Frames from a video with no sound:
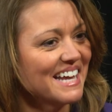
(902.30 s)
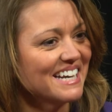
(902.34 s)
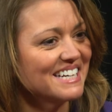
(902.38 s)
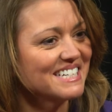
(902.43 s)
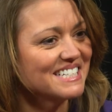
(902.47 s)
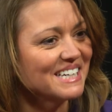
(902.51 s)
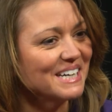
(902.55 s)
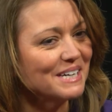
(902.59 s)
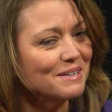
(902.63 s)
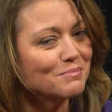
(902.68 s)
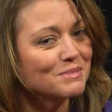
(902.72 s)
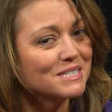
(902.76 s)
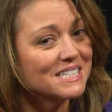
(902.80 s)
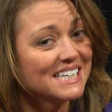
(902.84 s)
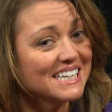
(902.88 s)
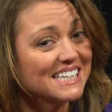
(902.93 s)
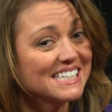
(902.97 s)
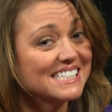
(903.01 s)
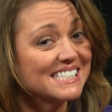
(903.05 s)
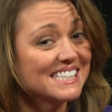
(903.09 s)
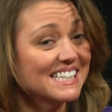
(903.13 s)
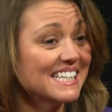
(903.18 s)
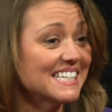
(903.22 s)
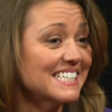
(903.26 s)
of times
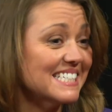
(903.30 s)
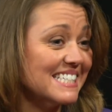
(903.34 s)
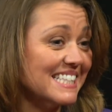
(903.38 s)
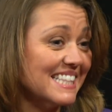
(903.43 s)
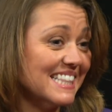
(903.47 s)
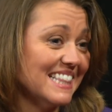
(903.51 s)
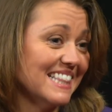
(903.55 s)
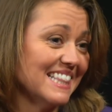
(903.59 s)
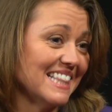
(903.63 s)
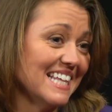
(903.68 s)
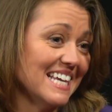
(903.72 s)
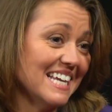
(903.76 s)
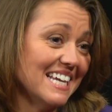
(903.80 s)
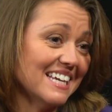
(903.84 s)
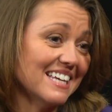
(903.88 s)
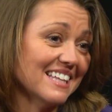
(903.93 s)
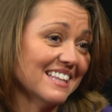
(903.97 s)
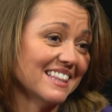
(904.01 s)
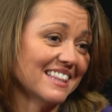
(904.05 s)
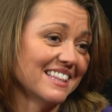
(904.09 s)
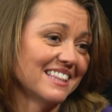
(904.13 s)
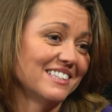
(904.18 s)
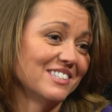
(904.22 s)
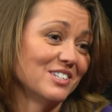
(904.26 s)
kids think
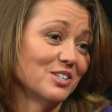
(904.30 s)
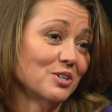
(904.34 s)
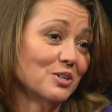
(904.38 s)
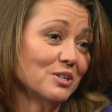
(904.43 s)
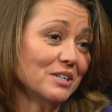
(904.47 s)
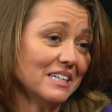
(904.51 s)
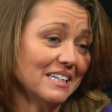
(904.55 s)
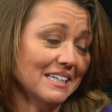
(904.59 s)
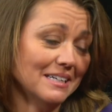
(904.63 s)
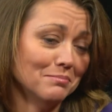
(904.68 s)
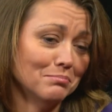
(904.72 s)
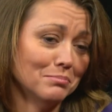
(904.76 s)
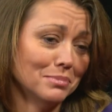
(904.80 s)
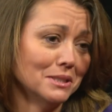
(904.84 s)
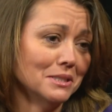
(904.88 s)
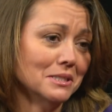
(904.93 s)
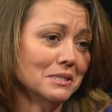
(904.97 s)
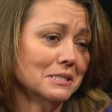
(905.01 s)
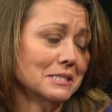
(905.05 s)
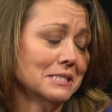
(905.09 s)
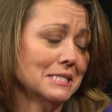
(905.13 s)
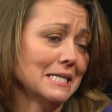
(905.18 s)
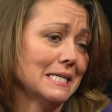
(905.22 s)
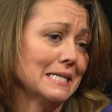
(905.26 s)
dirt and
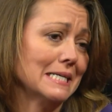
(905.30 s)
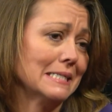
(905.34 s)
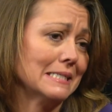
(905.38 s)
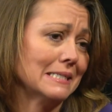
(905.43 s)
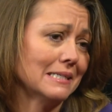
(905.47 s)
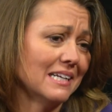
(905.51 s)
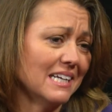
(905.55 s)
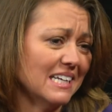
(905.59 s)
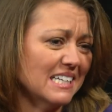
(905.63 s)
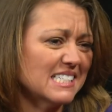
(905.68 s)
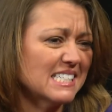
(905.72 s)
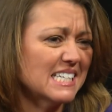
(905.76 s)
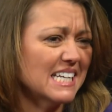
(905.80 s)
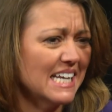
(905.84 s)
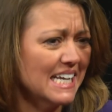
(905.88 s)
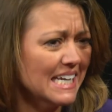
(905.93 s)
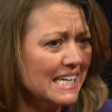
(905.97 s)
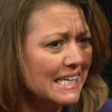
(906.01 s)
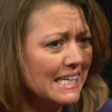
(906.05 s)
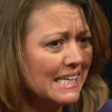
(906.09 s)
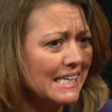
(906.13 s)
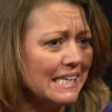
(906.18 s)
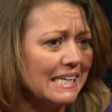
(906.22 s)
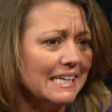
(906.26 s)
bugs and is
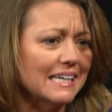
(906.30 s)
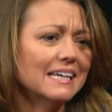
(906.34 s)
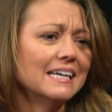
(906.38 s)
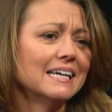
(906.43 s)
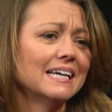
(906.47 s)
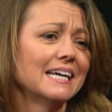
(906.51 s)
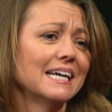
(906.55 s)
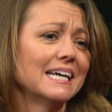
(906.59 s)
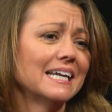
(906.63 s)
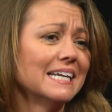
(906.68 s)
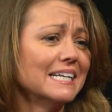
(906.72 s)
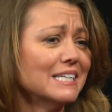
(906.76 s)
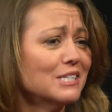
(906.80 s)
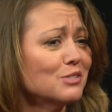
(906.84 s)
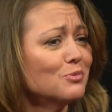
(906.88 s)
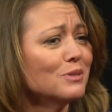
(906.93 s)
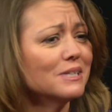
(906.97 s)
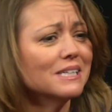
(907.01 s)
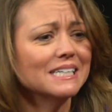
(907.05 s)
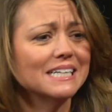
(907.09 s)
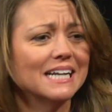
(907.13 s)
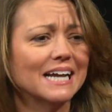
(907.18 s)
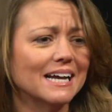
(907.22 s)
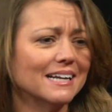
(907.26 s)
icky, and it's
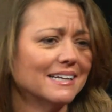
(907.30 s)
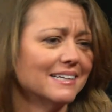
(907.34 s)
really not